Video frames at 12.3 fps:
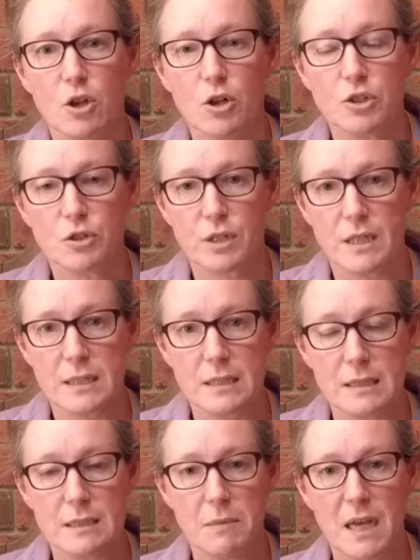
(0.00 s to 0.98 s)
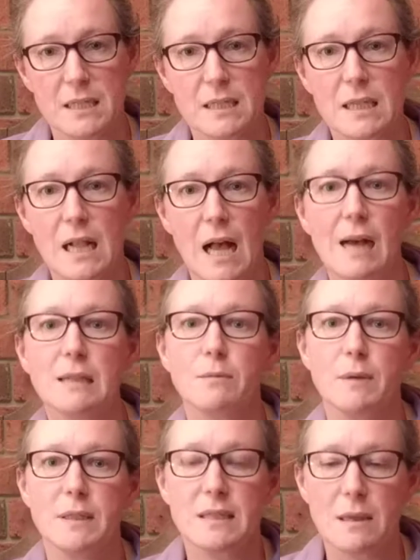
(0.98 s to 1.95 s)
Austrians masterclass
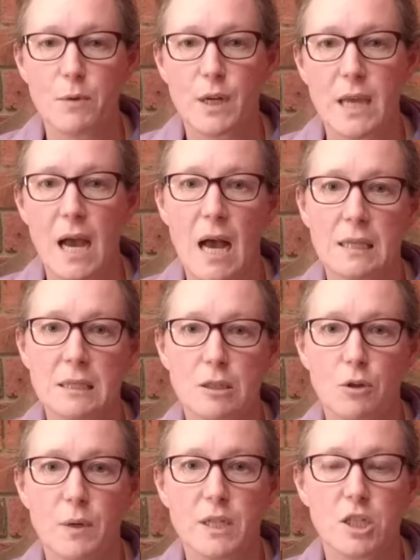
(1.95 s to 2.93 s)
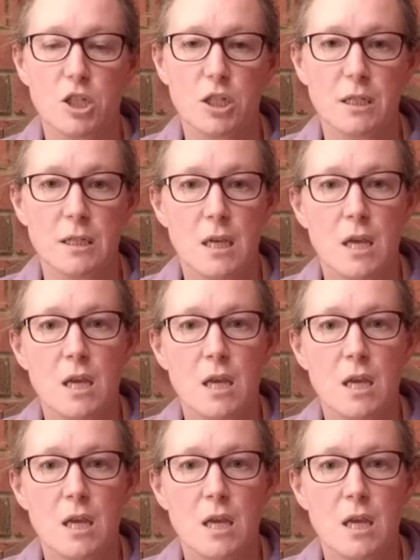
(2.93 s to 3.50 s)
when somebody asked the question,